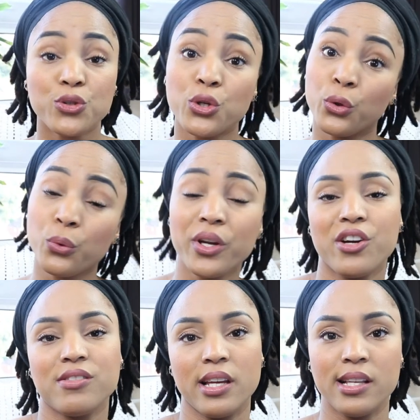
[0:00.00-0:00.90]
two
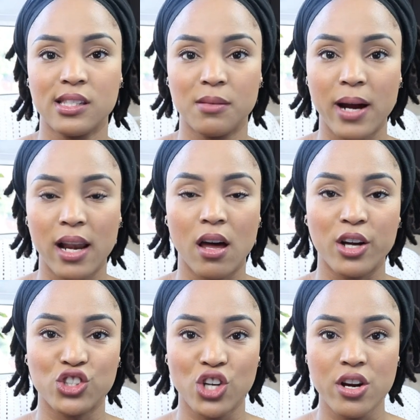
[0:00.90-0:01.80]
years into my
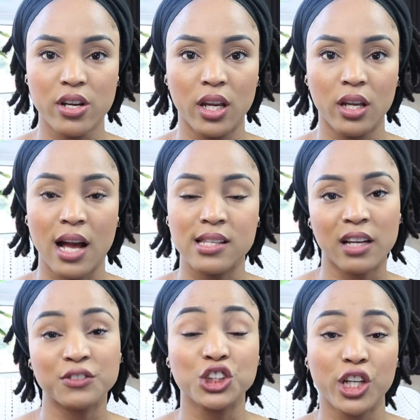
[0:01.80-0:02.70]
lock journey, as
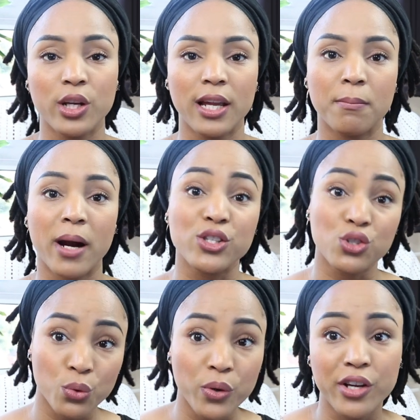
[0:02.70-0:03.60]
I've shared in my
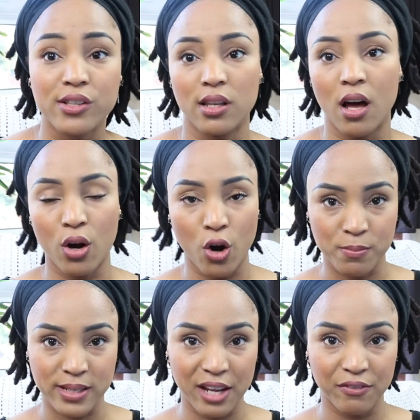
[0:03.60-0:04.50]
two years lock
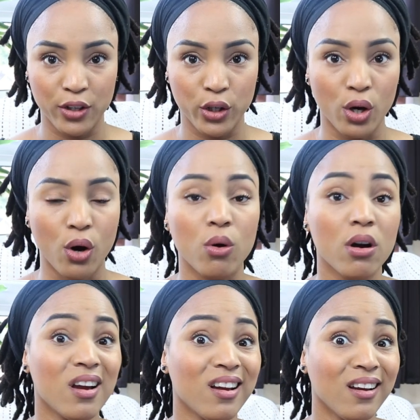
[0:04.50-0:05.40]
update
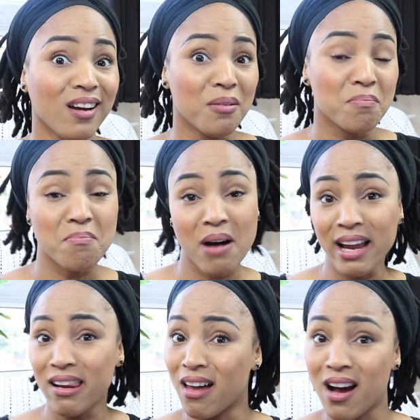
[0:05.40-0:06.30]
video,
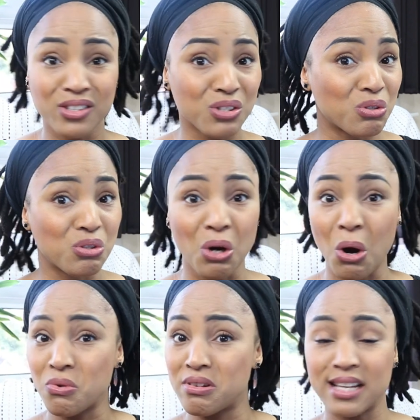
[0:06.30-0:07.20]
my locks
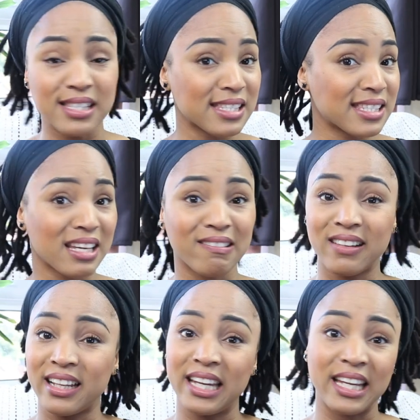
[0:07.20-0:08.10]
don't
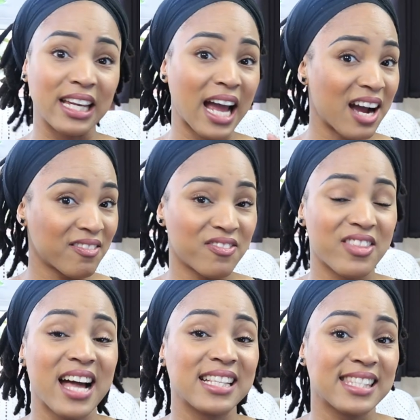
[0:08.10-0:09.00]
necessarily have
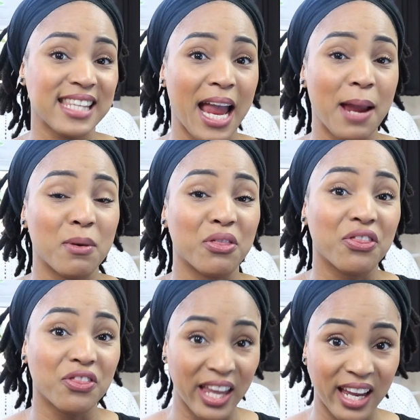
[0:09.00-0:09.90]
that same
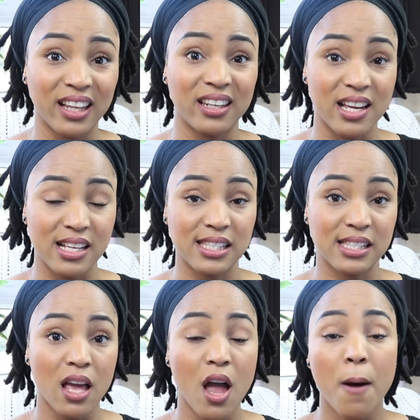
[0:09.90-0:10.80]

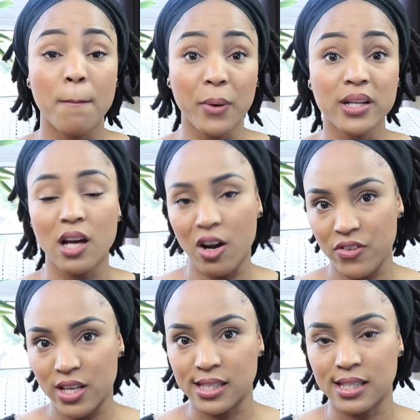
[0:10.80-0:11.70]
thickness. But
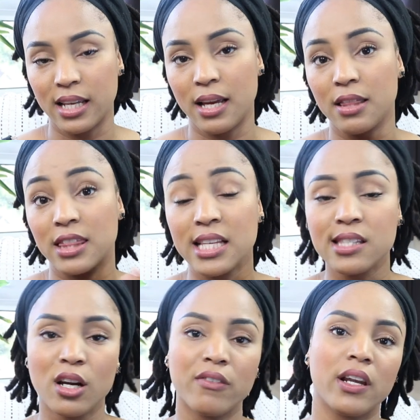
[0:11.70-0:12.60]
obviously,
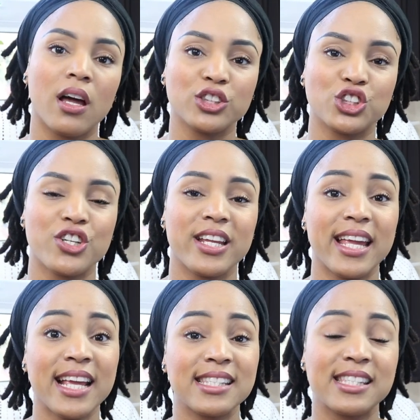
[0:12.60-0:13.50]
this current lock journey
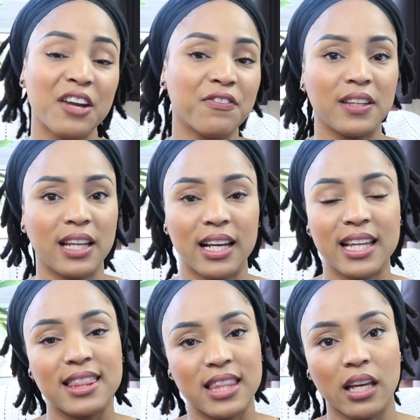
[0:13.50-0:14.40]
is
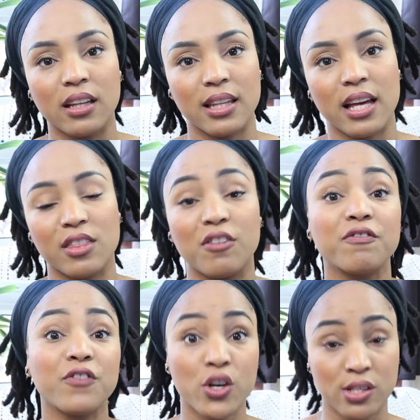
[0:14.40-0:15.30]
definitely thicker than the
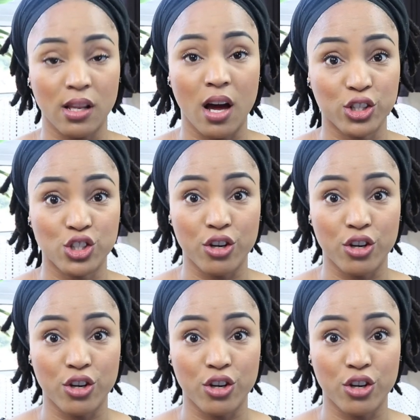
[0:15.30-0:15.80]
first lock